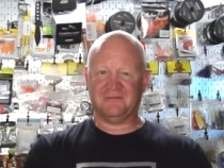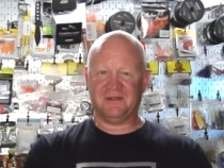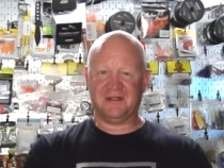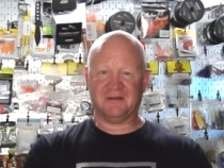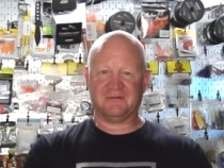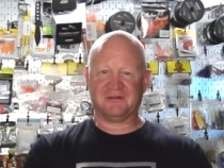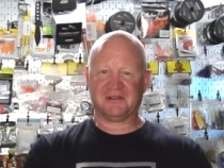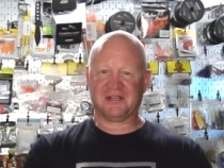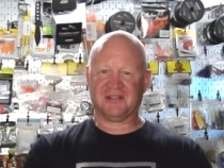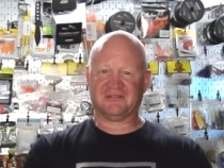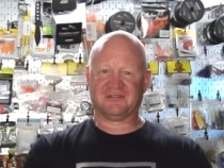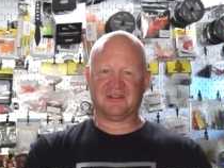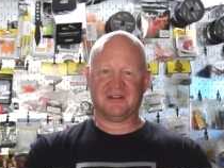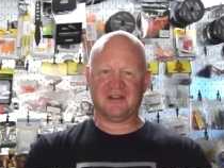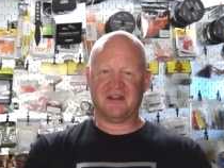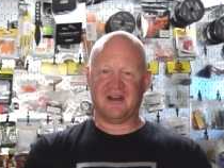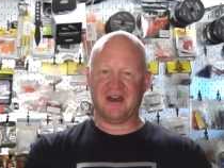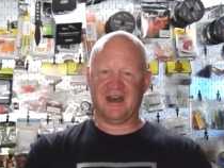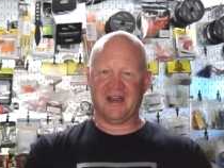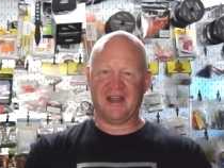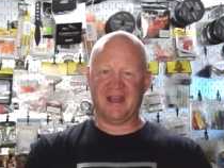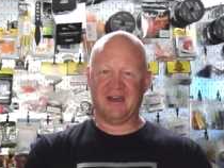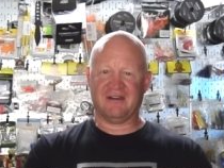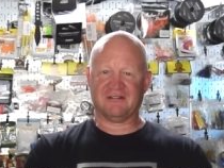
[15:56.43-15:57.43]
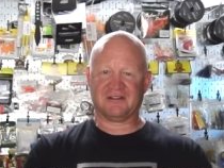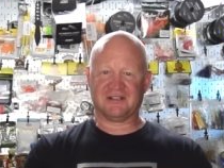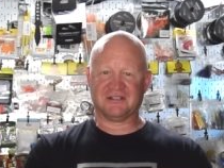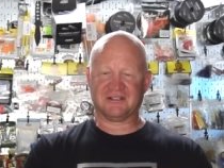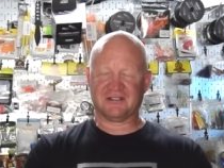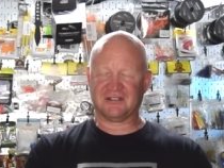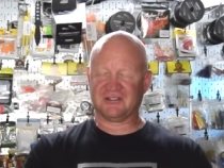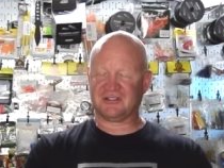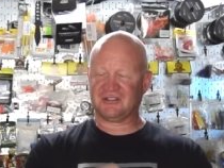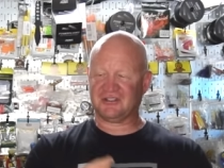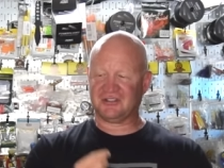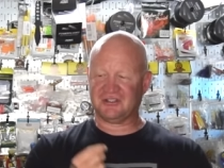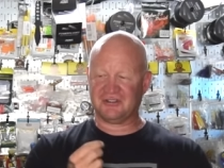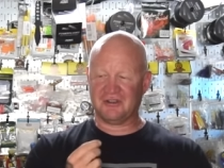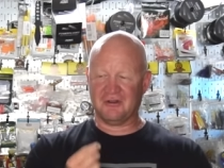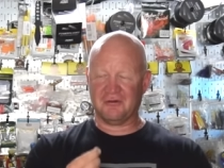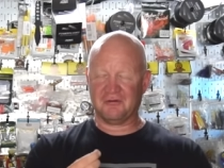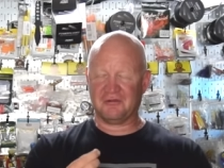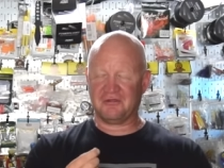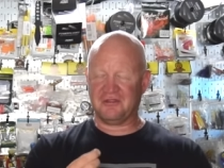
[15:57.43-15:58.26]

to be able to get the knot out because it's so